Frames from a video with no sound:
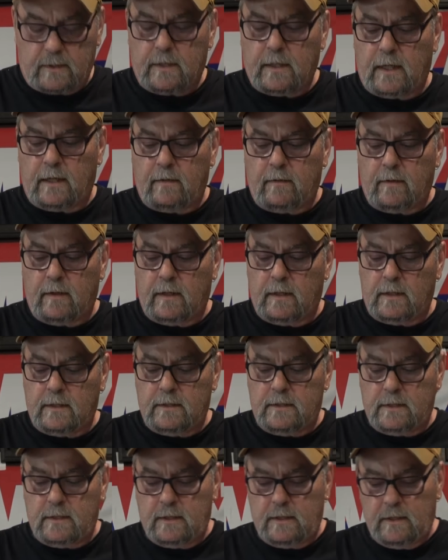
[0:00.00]
tie
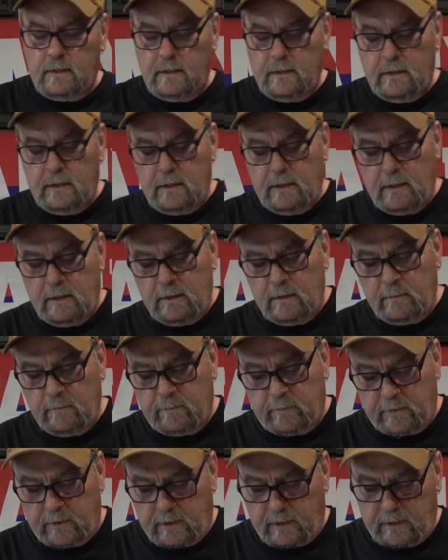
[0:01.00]
rods,
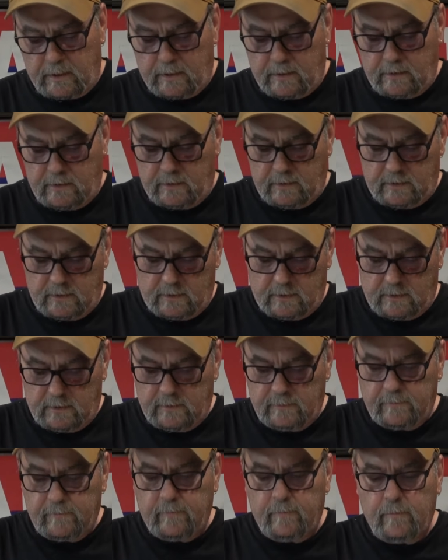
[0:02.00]
putting it into the
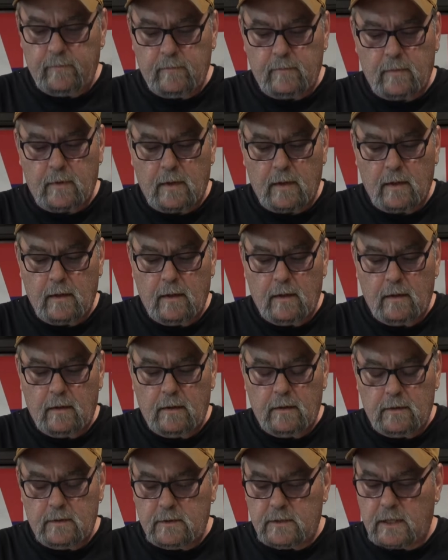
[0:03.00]

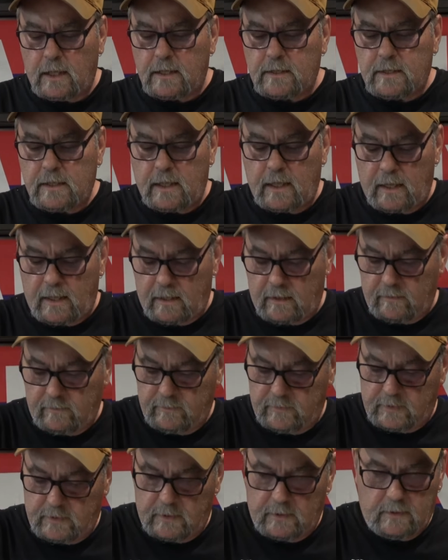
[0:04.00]
chassis
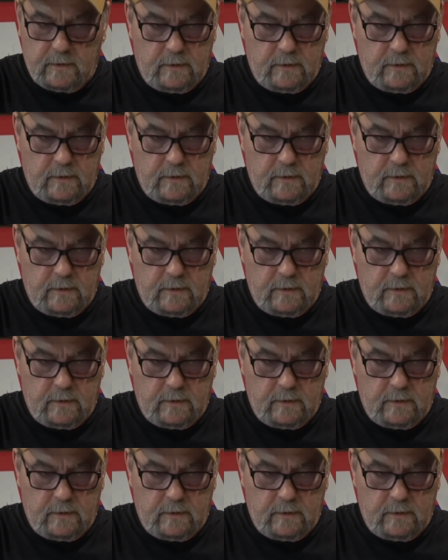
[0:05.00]
halves,